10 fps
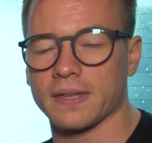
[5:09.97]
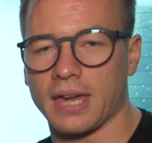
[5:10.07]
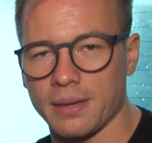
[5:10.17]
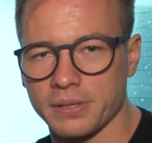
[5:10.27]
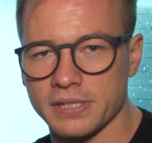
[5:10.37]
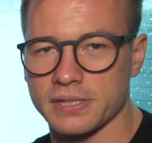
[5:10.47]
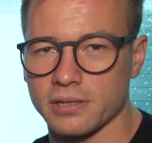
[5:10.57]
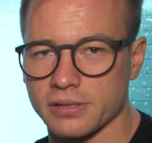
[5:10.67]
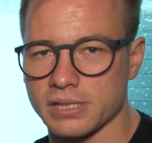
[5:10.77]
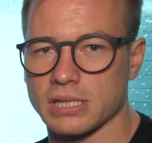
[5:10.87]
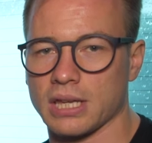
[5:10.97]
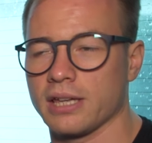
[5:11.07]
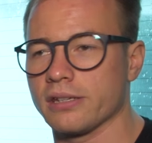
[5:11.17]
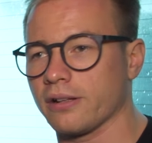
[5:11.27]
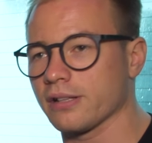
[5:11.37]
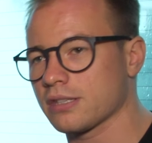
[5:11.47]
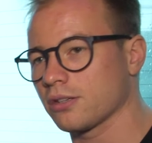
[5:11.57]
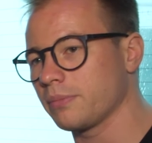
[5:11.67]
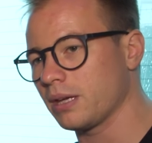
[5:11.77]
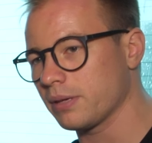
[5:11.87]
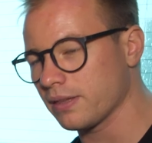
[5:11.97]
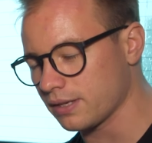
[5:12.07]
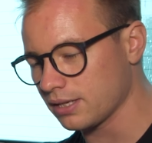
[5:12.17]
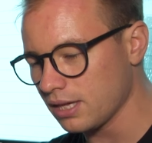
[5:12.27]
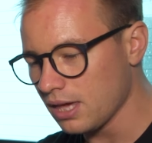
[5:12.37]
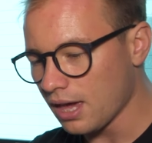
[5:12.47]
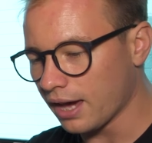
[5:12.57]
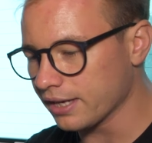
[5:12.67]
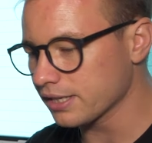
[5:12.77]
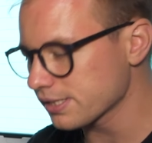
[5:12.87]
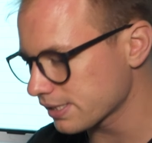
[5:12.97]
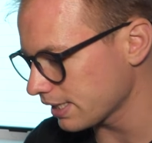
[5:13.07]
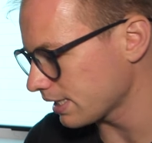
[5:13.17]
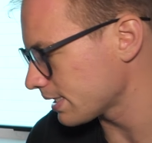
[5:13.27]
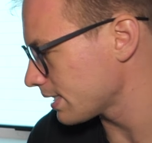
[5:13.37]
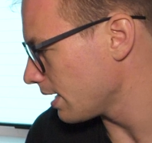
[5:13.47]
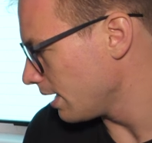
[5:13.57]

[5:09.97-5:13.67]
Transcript: the camping stools and also maybe the hiking sticks